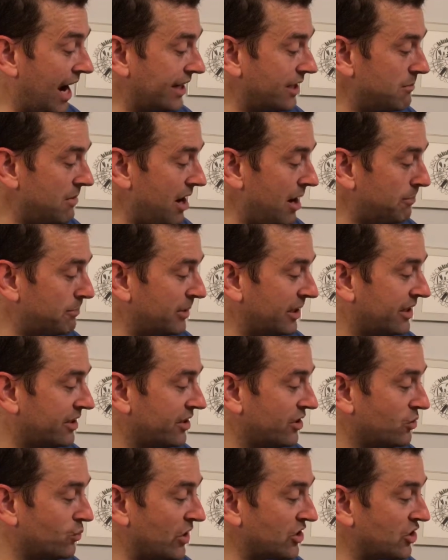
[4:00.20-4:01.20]
them up
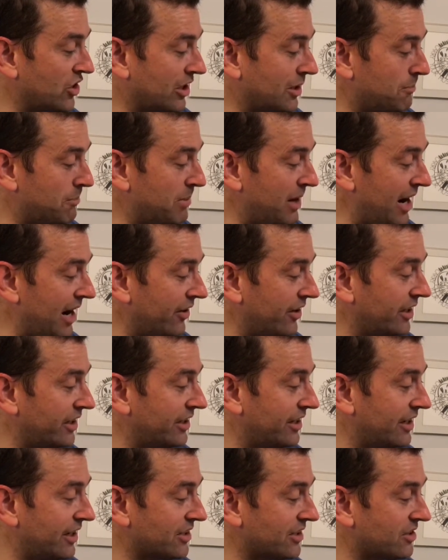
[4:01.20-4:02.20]
because when you're
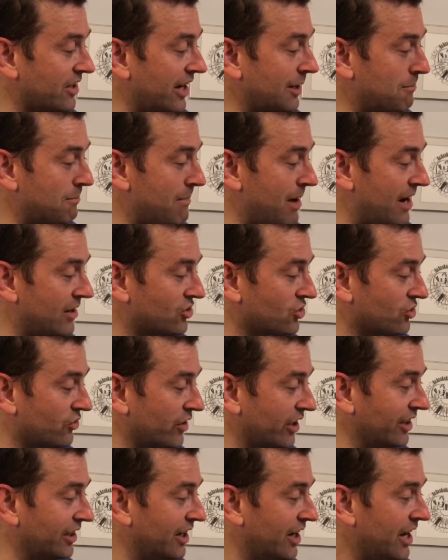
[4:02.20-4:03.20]
comparing, it's like
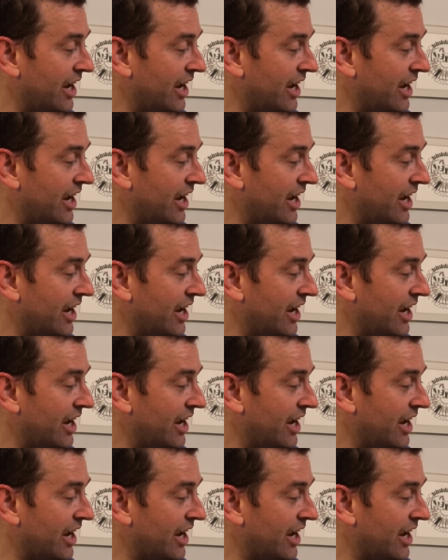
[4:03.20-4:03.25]
measuring.